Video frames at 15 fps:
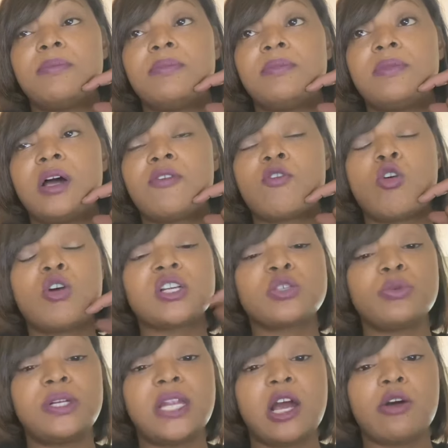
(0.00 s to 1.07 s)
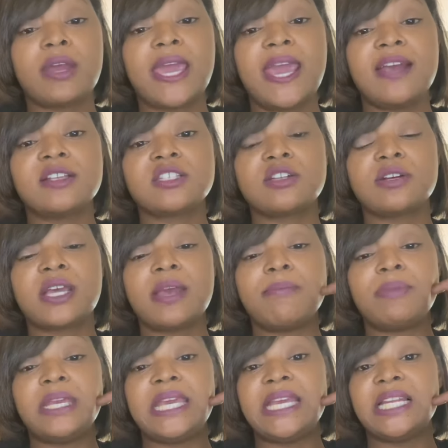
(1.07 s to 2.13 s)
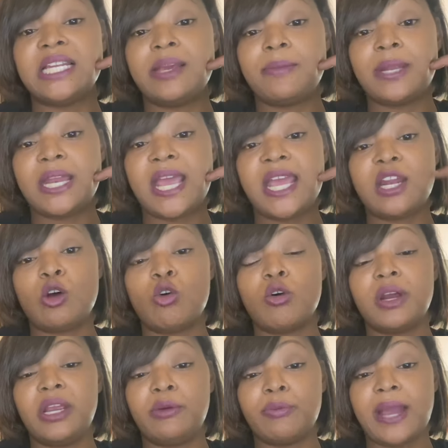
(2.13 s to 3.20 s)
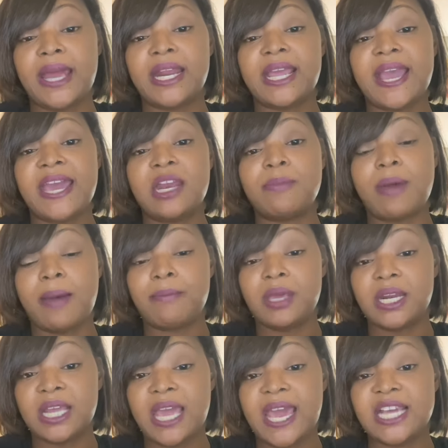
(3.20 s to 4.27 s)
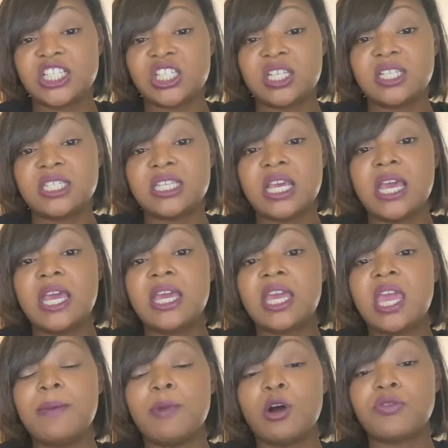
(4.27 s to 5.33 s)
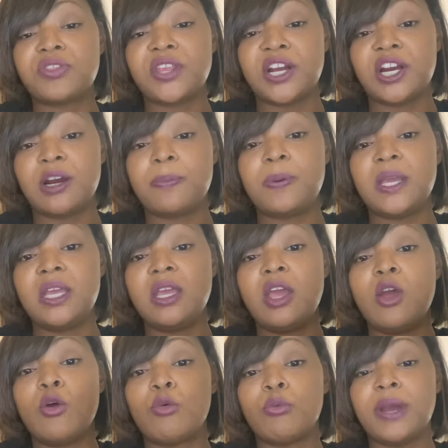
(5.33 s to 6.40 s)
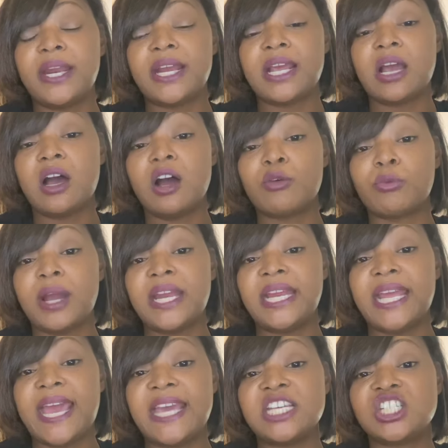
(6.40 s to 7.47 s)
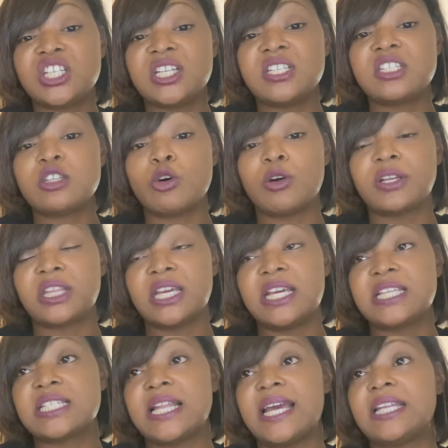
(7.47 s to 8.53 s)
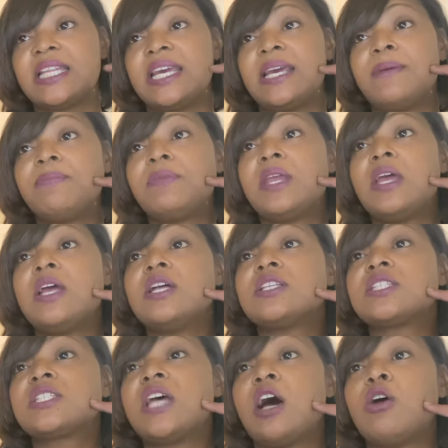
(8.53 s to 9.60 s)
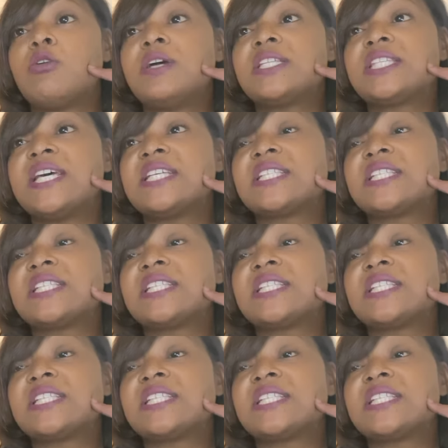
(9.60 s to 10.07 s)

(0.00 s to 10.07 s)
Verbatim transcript: of course, we know cancer can be eliminated or eradicated by medications, chemotherapy, radiations, or things like that. So it says a